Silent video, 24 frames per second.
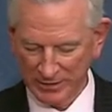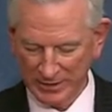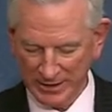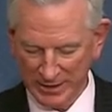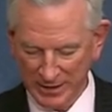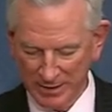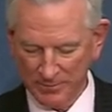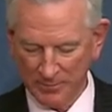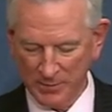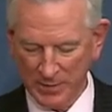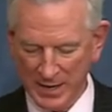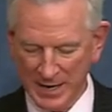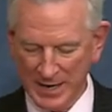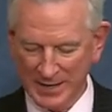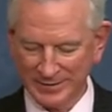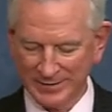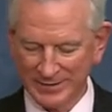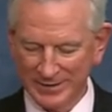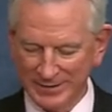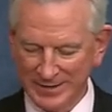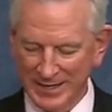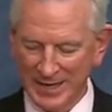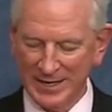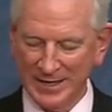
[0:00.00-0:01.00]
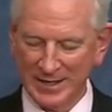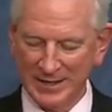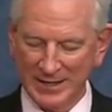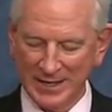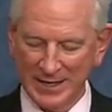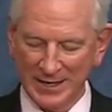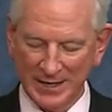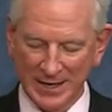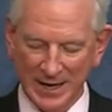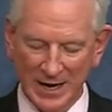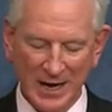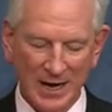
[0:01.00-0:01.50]
impact the day-to-day
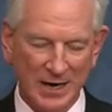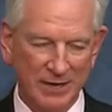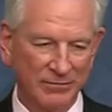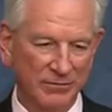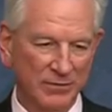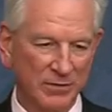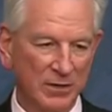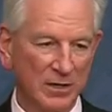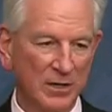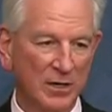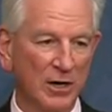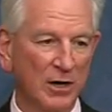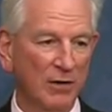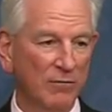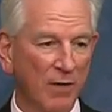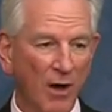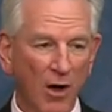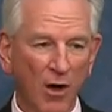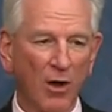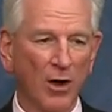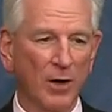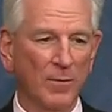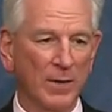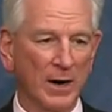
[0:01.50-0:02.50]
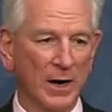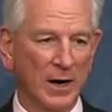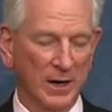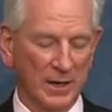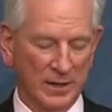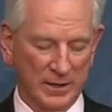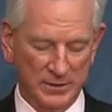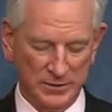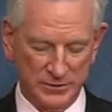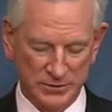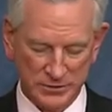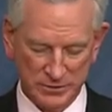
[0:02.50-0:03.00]
life of all
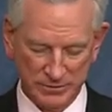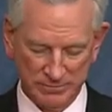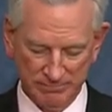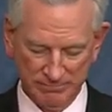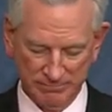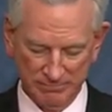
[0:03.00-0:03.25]
Americans